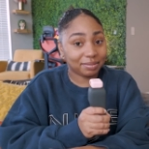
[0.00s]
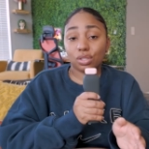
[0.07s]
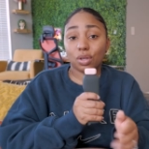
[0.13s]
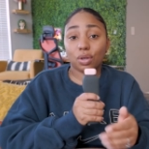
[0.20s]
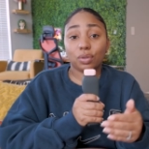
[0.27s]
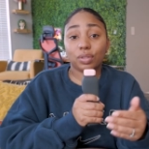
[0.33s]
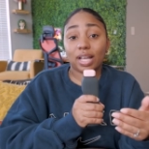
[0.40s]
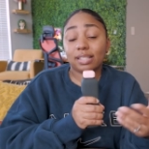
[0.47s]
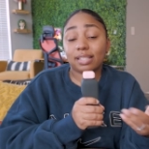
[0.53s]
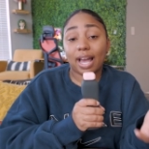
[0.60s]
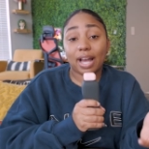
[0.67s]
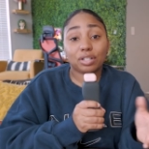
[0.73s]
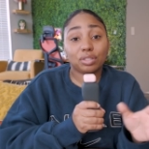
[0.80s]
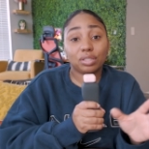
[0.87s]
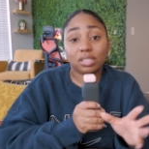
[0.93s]
So that's
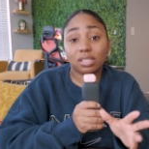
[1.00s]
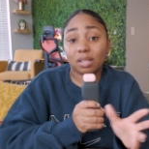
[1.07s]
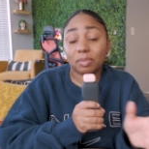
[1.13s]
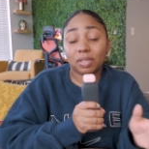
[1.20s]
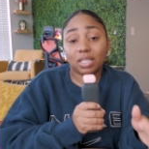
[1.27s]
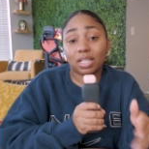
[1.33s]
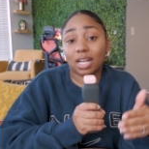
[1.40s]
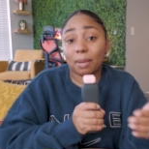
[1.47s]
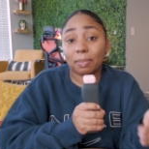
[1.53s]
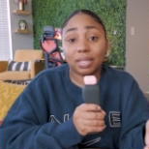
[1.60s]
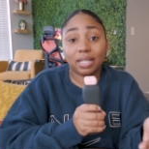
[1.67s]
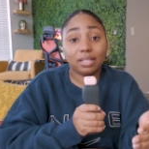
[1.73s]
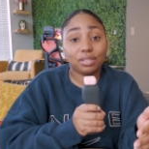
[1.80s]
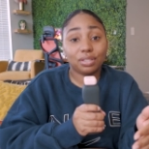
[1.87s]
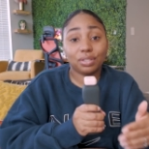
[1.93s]
actually actually something that I
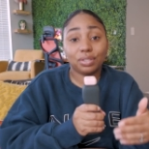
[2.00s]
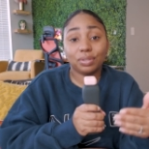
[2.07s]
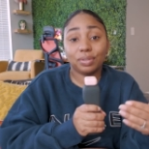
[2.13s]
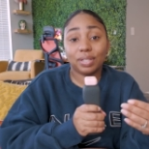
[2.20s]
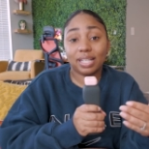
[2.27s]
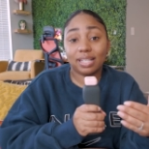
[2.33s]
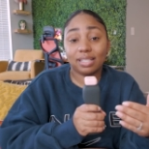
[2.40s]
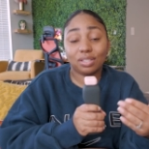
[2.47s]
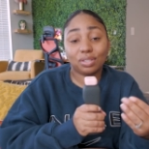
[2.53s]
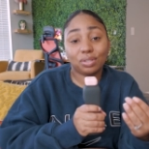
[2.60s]
plan to do is